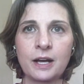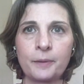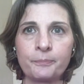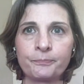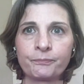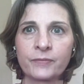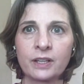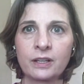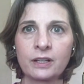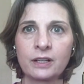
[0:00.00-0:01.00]

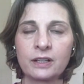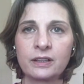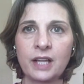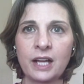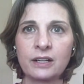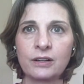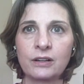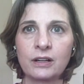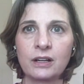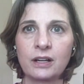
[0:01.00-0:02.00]
that
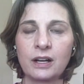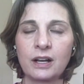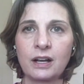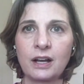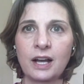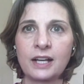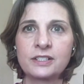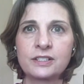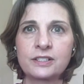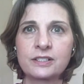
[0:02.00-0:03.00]
I